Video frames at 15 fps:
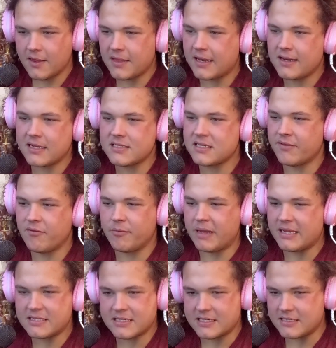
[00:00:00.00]
that doesn't even
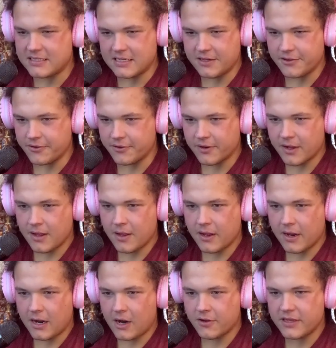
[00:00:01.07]
make sense either.
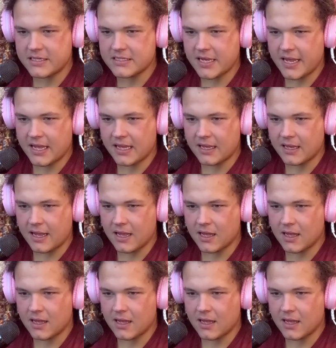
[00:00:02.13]
Are they saying...